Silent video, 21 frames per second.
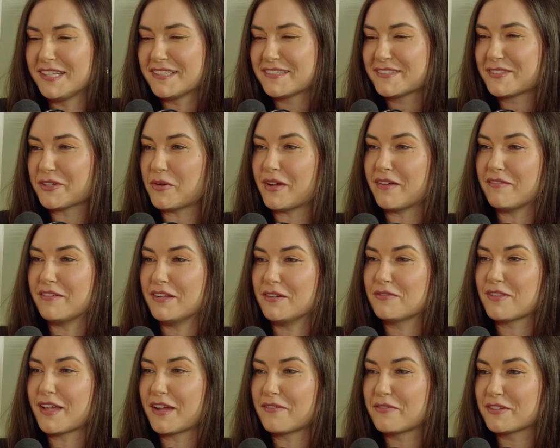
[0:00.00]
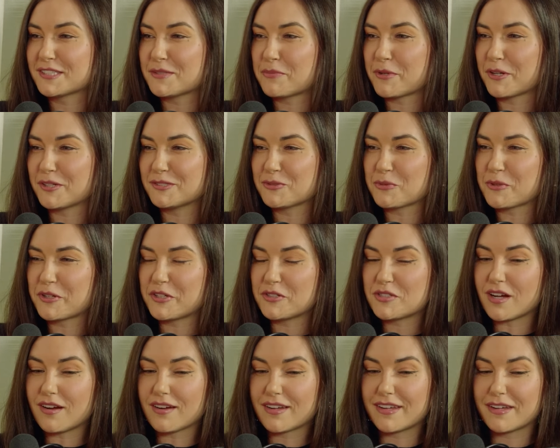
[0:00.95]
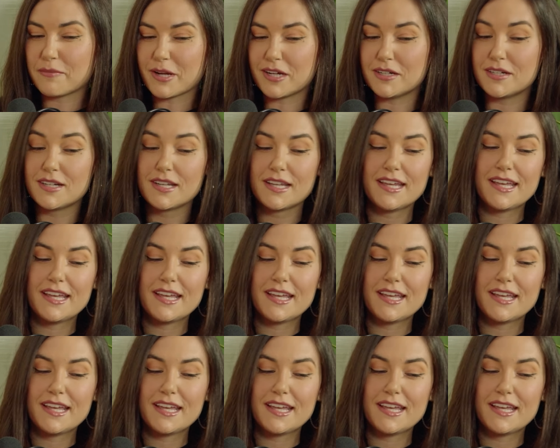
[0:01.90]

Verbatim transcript: don't have enough life experience. What are you talking about?